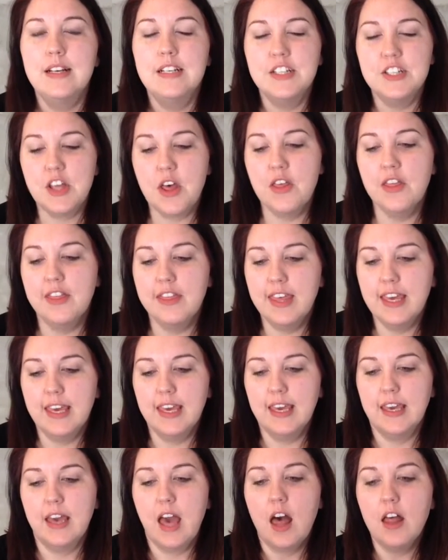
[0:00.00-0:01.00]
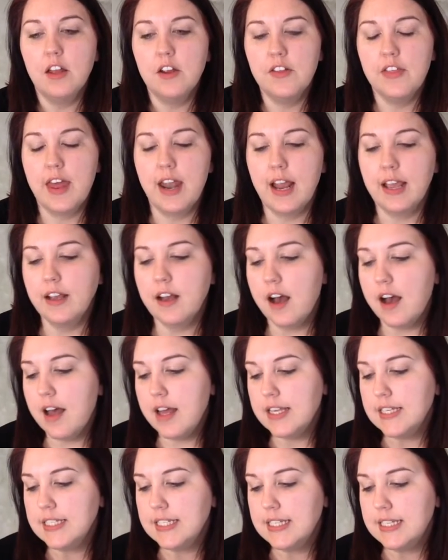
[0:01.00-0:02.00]
So the color that I
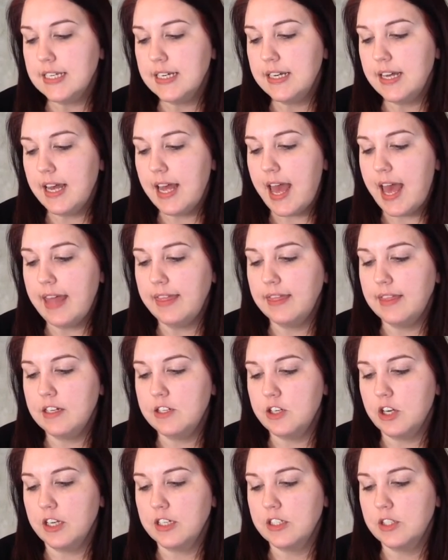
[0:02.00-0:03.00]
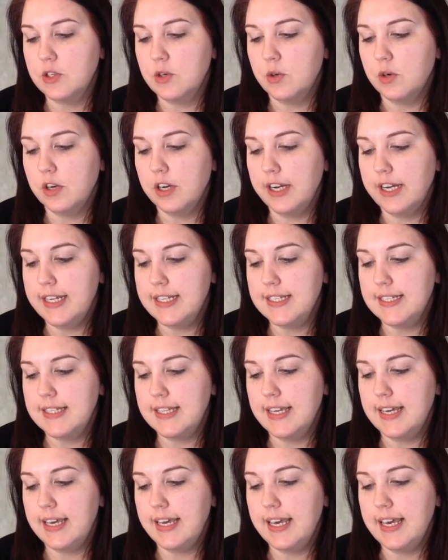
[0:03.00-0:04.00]
got at the drugstore is
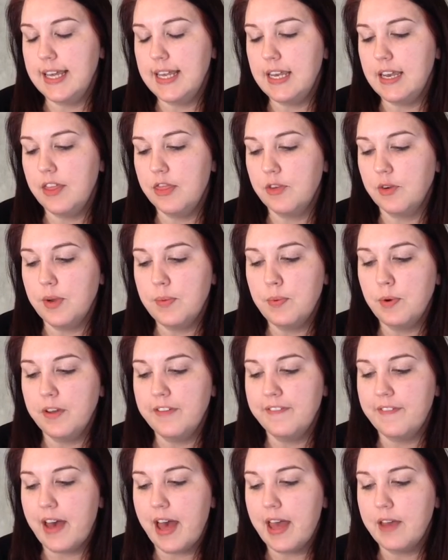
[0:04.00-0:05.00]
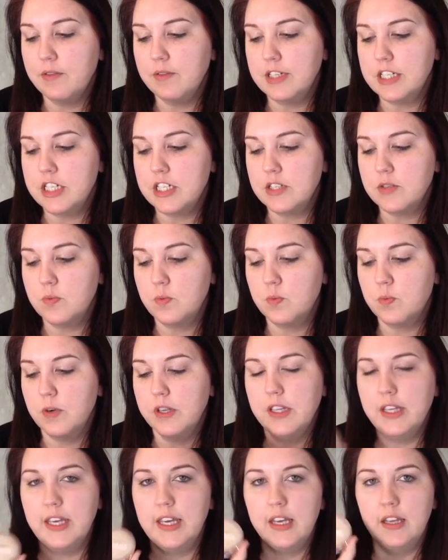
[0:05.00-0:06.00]
the N3.5, which is
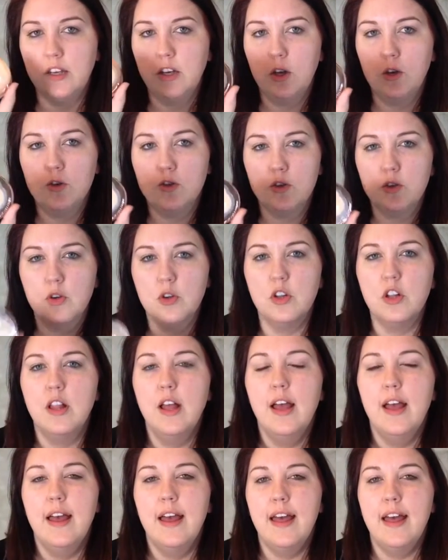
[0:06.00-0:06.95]
really neutral.